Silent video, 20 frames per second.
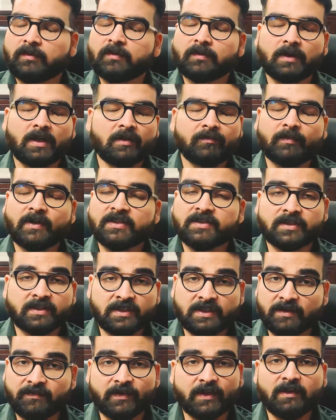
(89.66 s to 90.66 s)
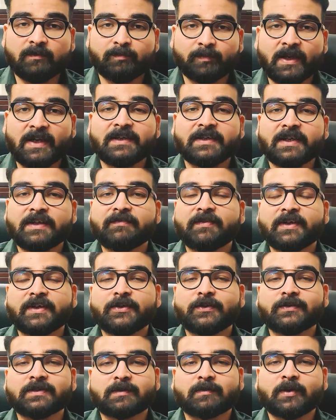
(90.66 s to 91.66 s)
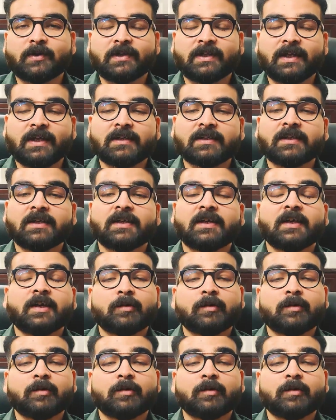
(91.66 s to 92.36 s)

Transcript: I made plenty videos about that.